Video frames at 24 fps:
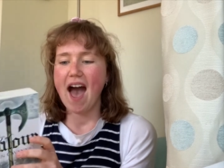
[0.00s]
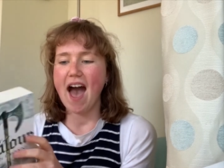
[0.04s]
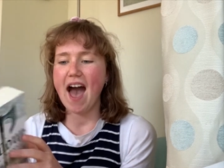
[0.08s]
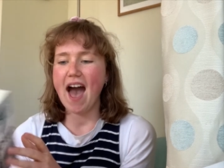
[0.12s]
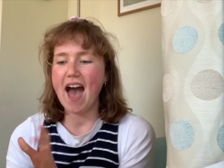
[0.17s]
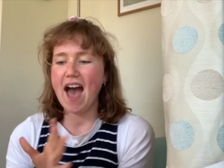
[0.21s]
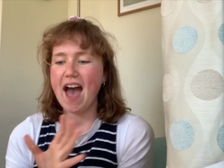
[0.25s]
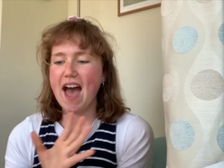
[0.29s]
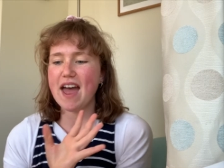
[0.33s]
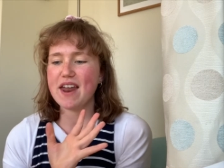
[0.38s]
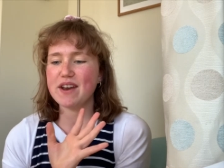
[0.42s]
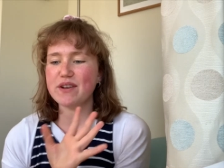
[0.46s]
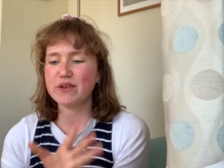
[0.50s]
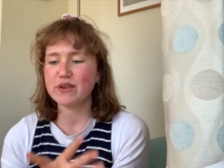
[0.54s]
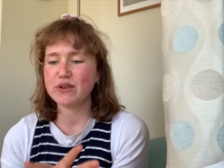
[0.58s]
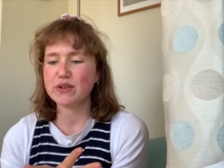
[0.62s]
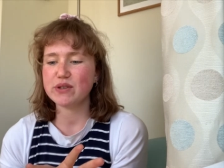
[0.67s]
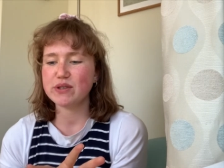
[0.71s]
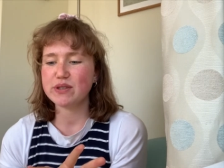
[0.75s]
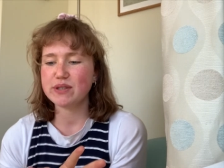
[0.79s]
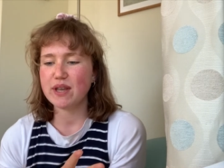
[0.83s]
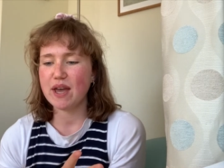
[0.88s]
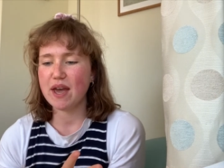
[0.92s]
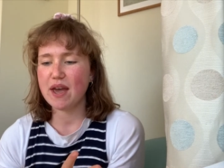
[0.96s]
And
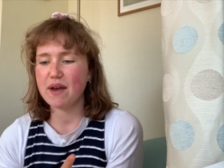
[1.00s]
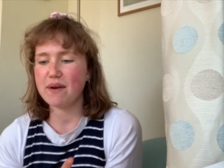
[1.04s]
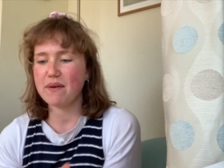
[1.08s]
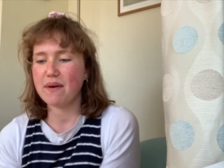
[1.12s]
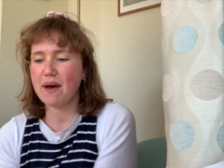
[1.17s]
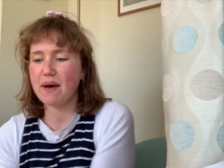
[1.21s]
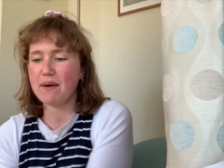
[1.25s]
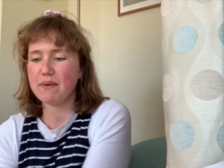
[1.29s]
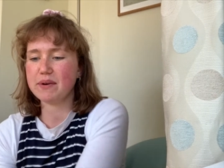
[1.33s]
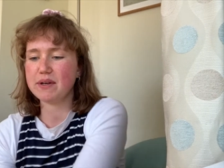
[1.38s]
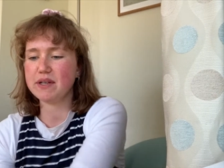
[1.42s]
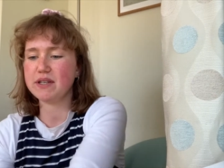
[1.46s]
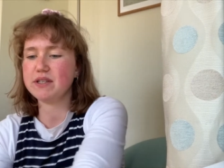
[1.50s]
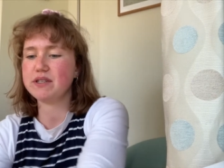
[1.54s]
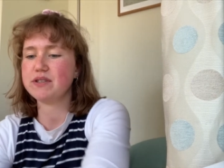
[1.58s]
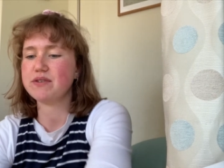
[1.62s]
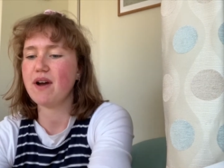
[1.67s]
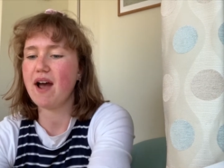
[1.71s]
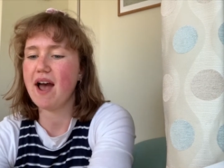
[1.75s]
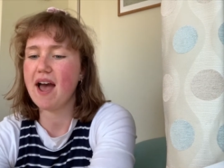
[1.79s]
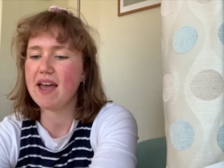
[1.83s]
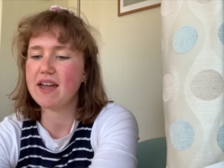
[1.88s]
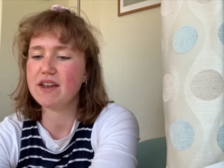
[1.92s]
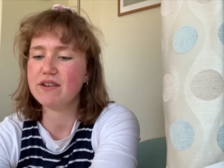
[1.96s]
also I want to
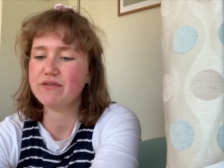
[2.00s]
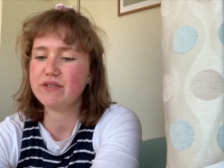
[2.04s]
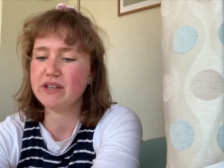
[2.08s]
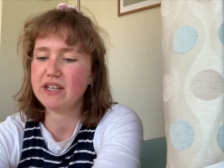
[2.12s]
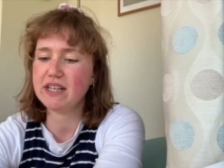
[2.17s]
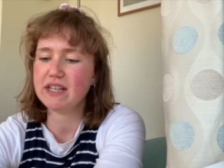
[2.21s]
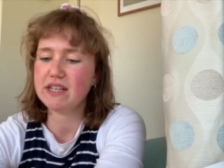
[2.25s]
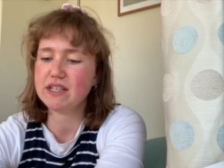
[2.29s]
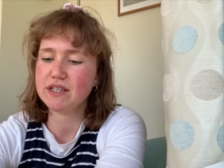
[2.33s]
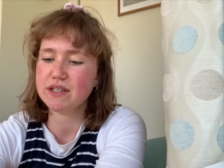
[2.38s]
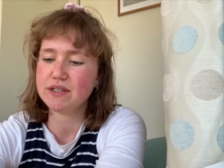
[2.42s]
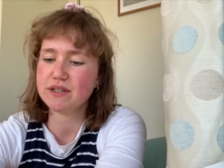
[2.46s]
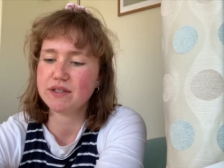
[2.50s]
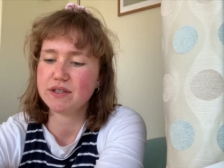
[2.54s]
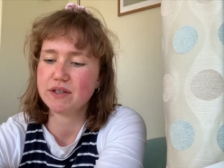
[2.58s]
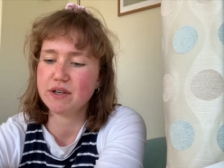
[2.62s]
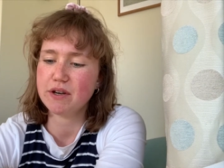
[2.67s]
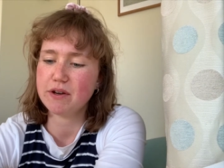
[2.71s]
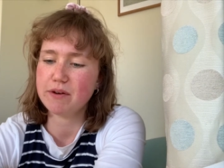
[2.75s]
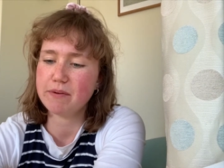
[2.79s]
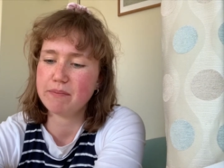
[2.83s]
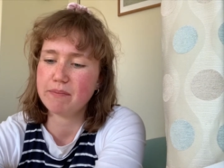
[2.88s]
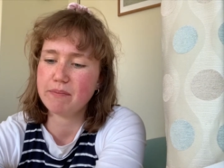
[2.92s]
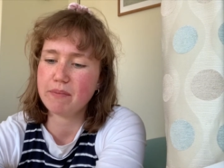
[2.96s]
try and read
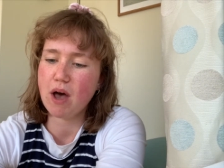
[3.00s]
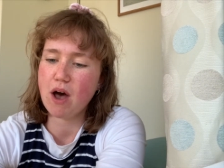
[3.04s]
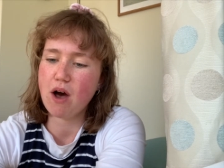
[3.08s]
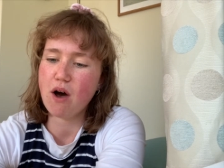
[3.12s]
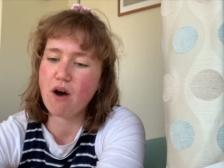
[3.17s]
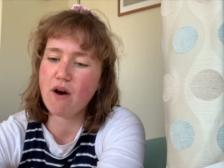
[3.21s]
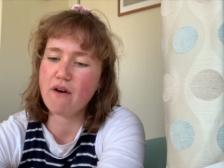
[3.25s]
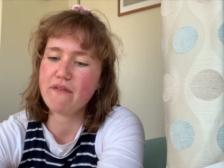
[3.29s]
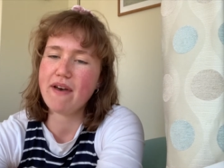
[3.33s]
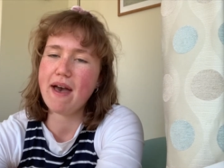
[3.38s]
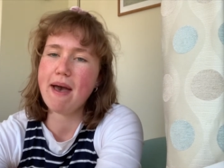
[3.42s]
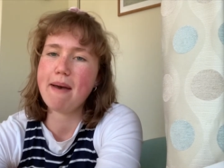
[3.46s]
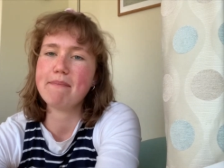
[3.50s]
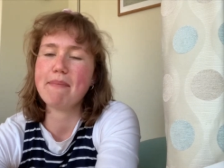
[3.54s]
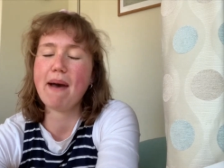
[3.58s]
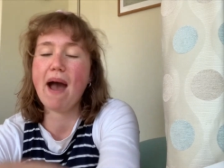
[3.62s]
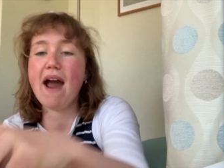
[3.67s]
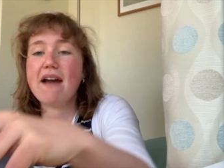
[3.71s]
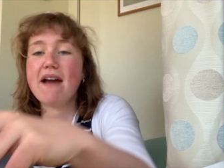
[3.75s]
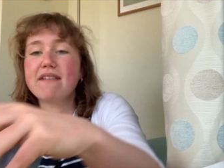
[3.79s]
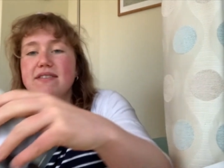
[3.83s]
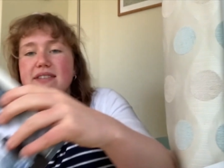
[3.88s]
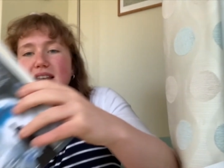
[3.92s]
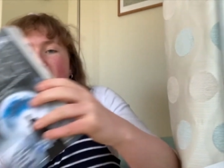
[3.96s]
some of
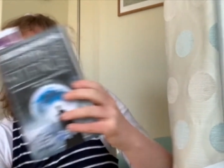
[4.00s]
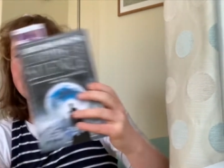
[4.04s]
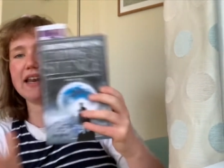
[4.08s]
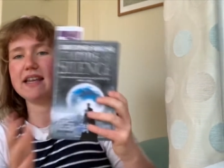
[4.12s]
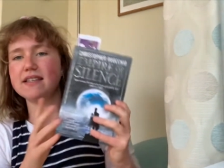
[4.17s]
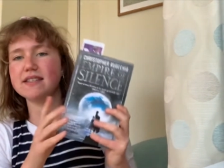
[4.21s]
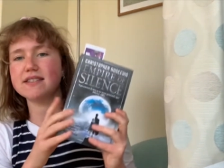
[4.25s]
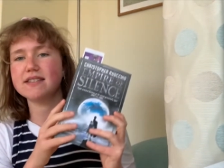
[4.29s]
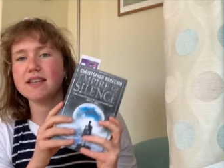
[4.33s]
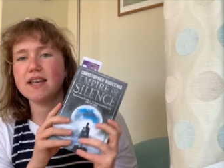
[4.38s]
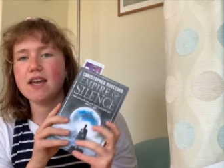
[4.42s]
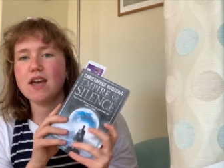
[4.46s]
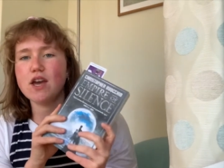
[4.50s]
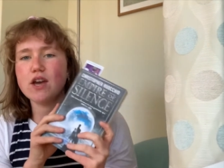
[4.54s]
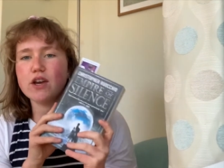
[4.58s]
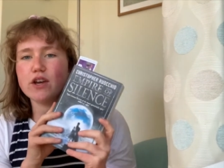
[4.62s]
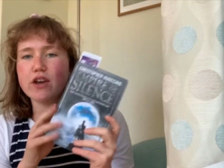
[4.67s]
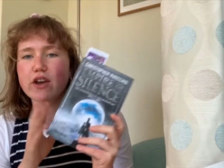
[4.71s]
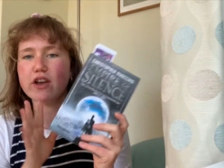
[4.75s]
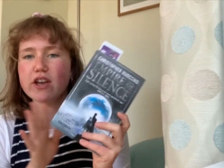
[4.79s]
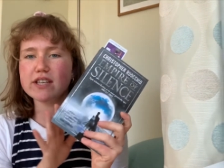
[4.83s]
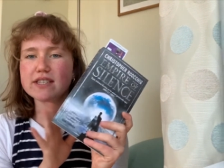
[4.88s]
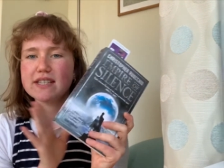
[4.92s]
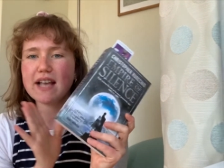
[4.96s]
Empire of Silence,
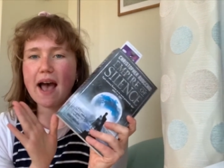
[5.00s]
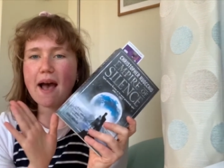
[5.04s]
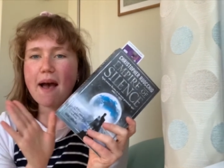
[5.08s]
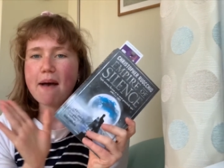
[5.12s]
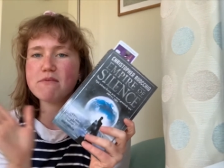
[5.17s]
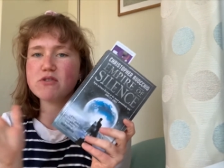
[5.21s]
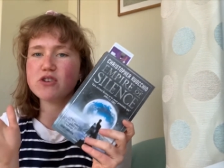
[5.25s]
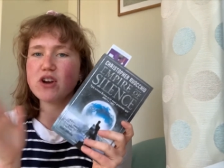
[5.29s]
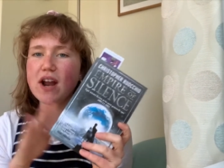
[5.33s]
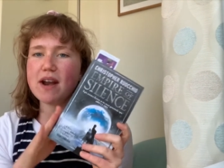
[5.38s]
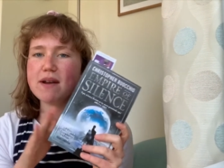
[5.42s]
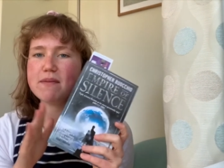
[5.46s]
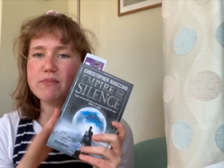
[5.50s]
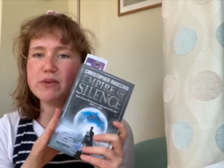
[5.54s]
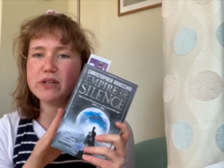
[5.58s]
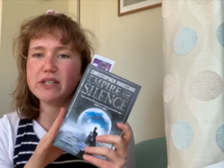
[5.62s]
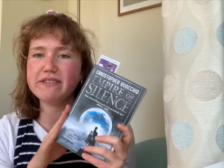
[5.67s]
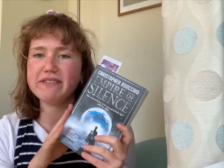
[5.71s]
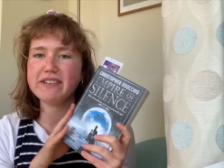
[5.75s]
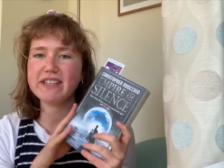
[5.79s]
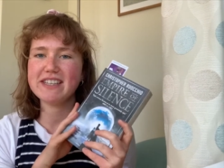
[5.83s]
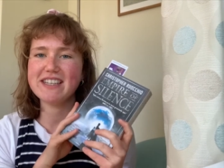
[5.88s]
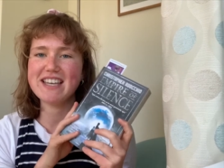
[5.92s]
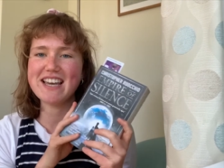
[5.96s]
because I'm trying to buddy
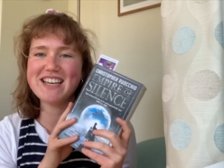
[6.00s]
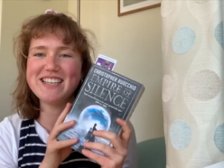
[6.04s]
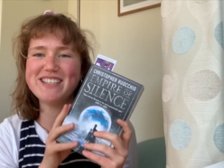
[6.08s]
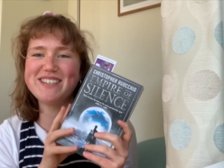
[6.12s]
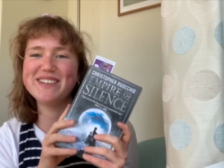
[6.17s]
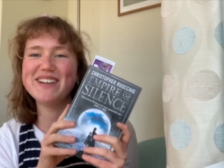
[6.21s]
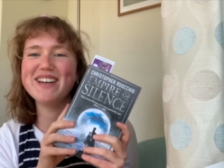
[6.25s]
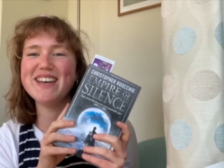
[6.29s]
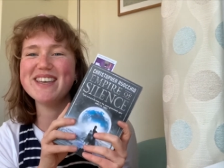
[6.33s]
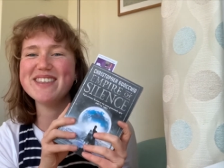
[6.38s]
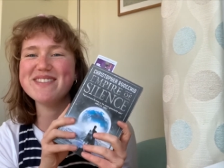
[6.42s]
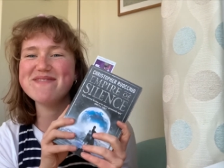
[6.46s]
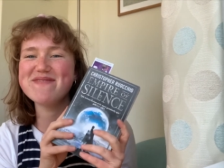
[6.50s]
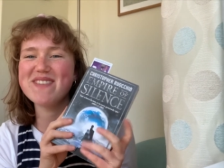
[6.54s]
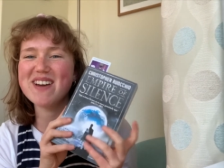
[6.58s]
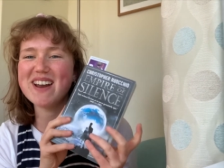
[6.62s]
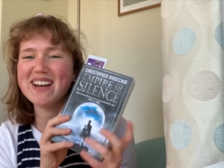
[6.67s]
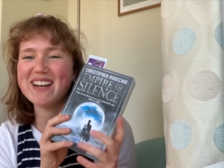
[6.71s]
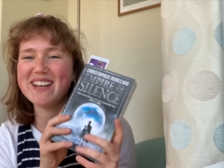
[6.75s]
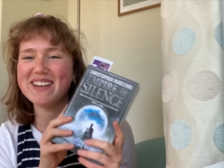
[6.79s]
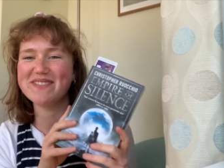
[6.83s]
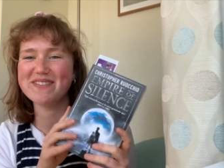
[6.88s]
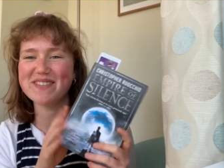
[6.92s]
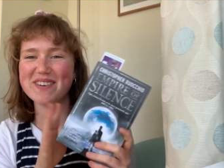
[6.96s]
read this with
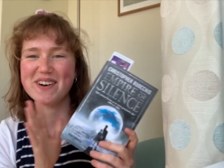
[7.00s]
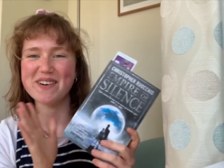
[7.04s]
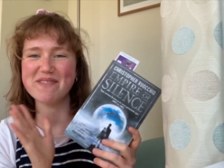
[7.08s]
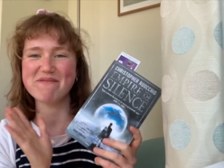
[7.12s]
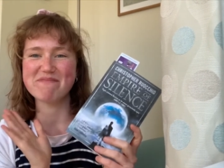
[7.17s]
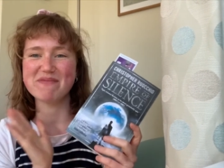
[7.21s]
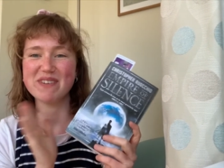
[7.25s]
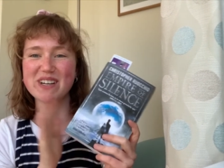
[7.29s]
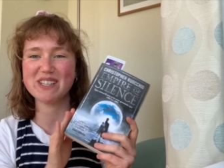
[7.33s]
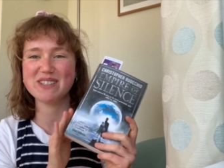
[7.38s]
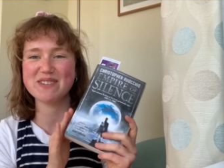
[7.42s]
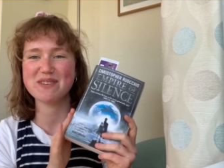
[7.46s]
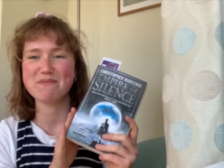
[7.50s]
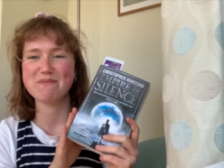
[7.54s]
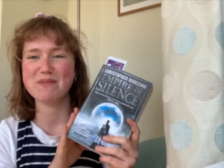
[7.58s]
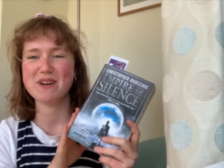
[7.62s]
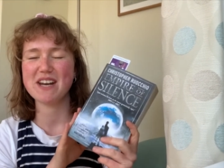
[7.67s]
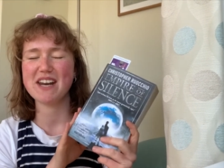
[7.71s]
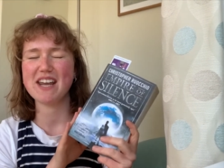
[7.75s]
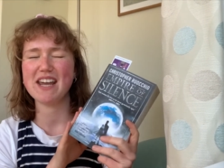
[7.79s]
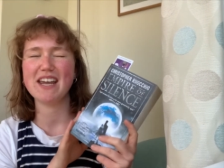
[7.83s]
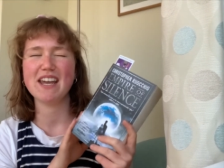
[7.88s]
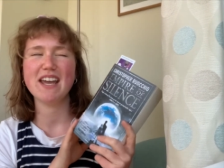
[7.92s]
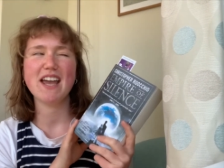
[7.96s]
Brittany from Books with
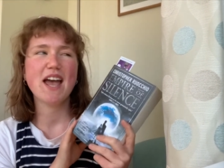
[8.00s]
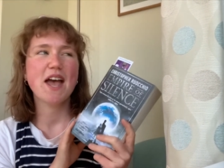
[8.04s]
Brittany,